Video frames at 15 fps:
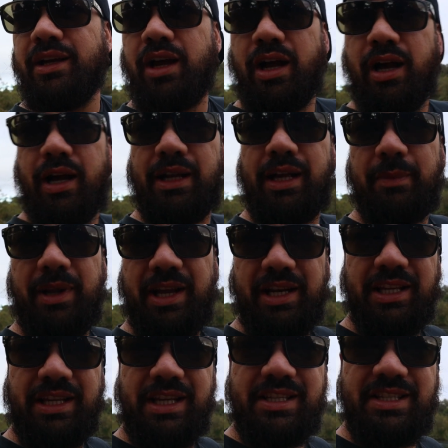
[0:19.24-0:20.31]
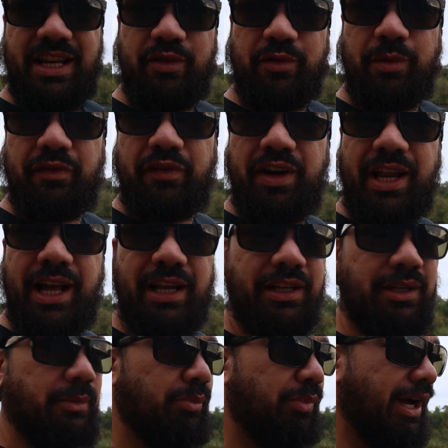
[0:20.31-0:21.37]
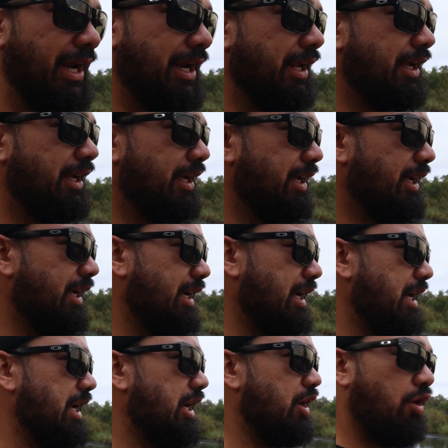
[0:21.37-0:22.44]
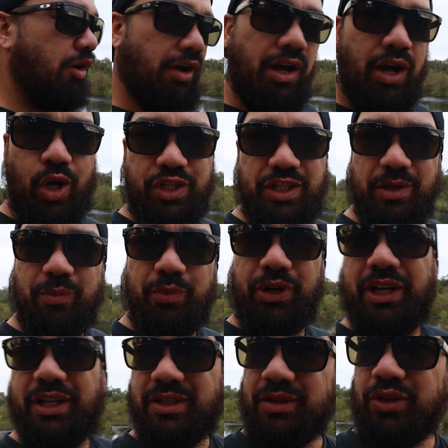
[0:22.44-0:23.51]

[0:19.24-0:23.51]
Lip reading: come down here yesterday with my friend Alan, but I didn't bring a